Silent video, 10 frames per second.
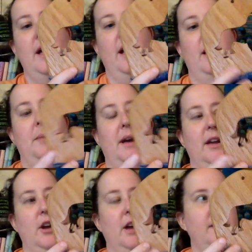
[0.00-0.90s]
um,
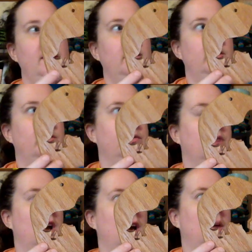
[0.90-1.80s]
I got these
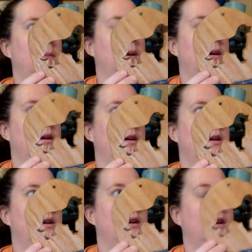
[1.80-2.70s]
from
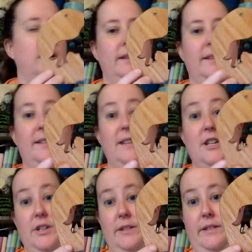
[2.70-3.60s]

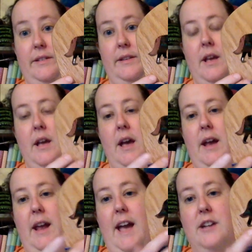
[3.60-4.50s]
Stitches,
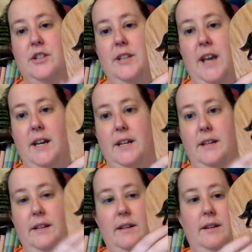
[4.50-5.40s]
and I actually
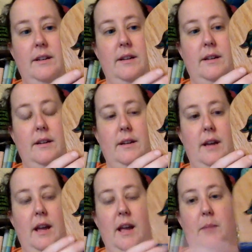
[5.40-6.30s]
had
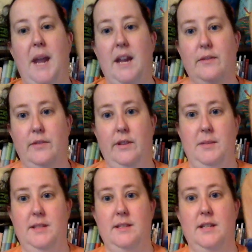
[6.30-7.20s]
I had paid for
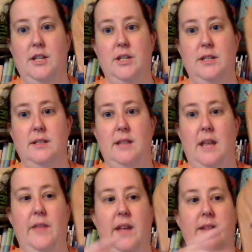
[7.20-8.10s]
them at Stitches
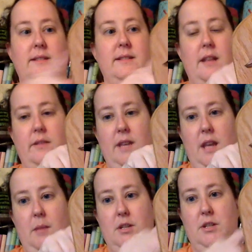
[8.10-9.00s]
and then sent the
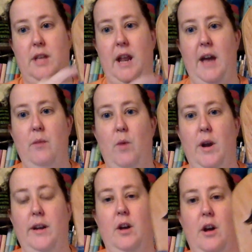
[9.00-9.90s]
image that I
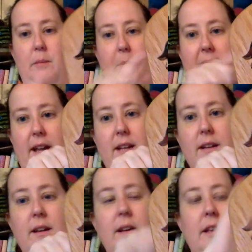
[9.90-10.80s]
wanted on
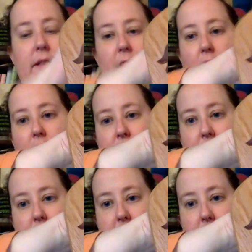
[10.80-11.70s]
mine. They offered
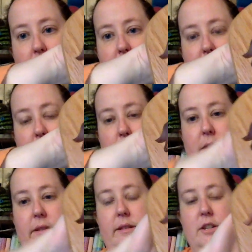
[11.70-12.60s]
them in all different
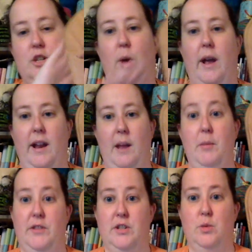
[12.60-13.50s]
ones. The Chihuahua, and I
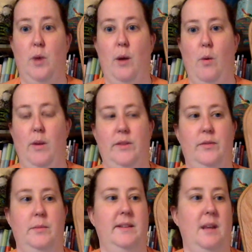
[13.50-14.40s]
bought the Chihuahua ones
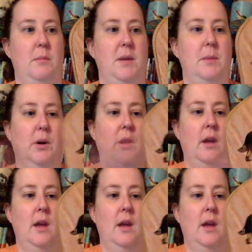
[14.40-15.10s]
from the same people.